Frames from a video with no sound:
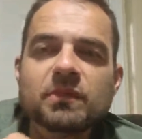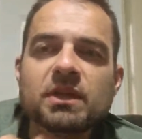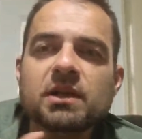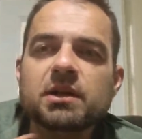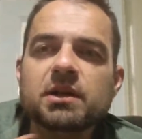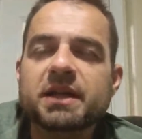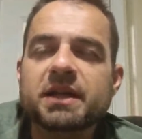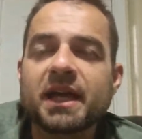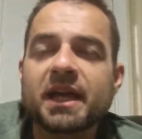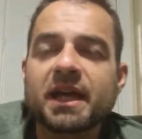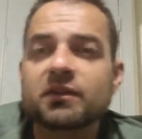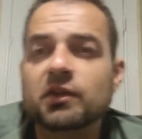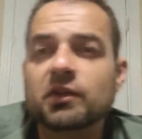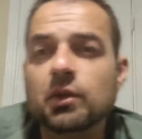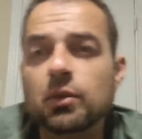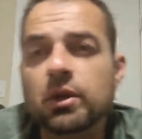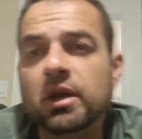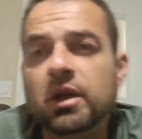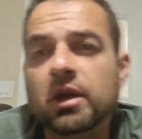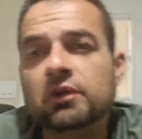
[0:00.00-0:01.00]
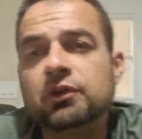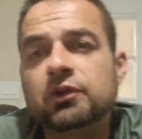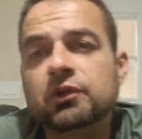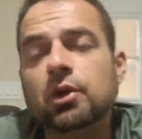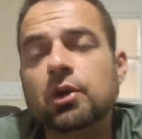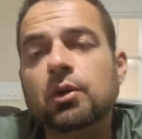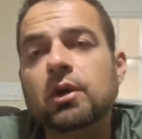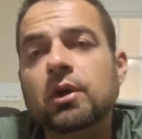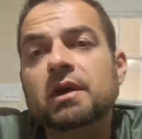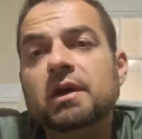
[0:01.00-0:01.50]
yes, it will.
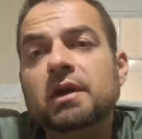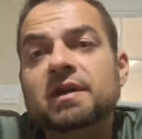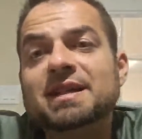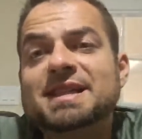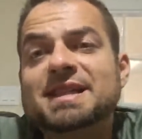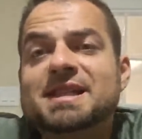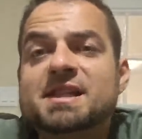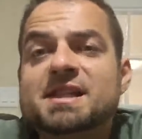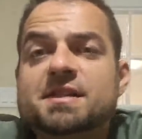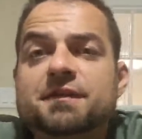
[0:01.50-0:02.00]
So this is